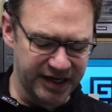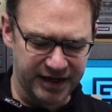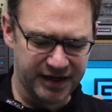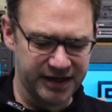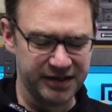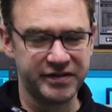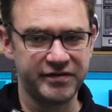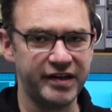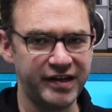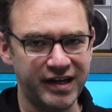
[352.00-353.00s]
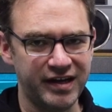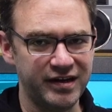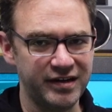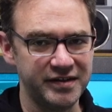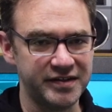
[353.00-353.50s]
Uh,
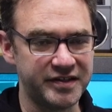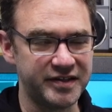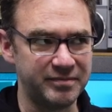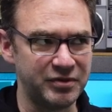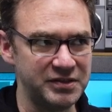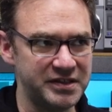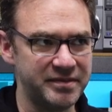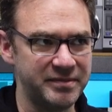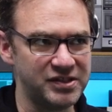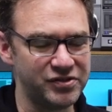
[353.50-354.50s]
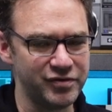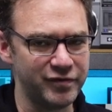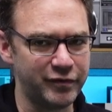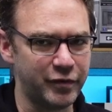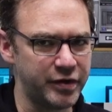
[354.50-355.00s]
Australia is supposed to be
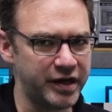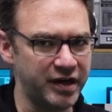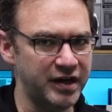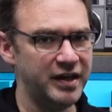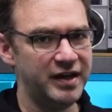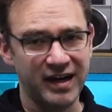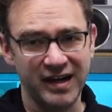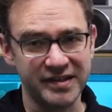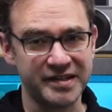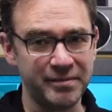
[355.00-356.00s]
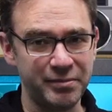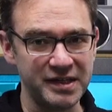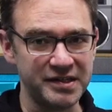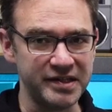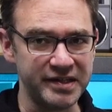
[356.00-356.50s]
240 and in some
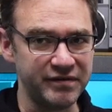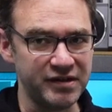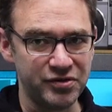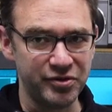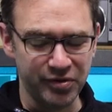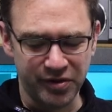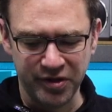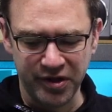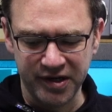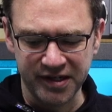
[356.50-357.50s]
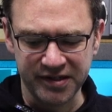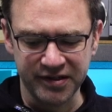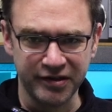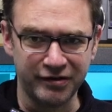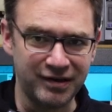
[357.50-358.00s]
places even 230.
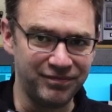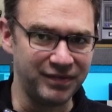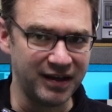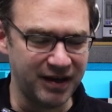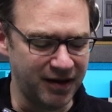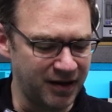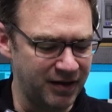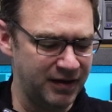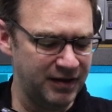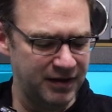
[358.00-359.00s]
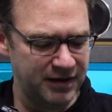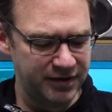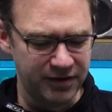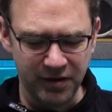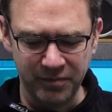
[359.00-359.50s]
So um, yeah,
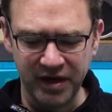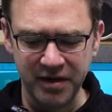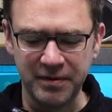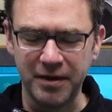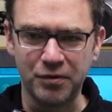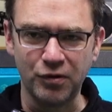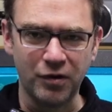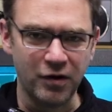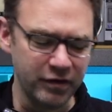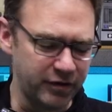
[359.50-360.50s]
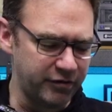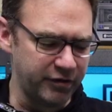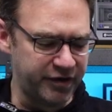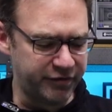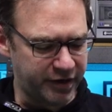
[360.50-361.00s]
not many people on the
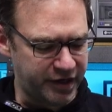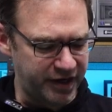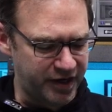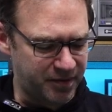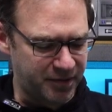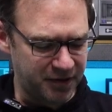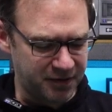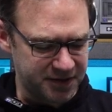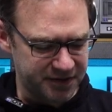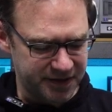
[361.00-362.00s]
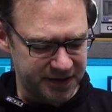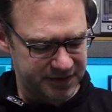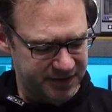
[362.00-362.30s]
grid right now by the looks of it.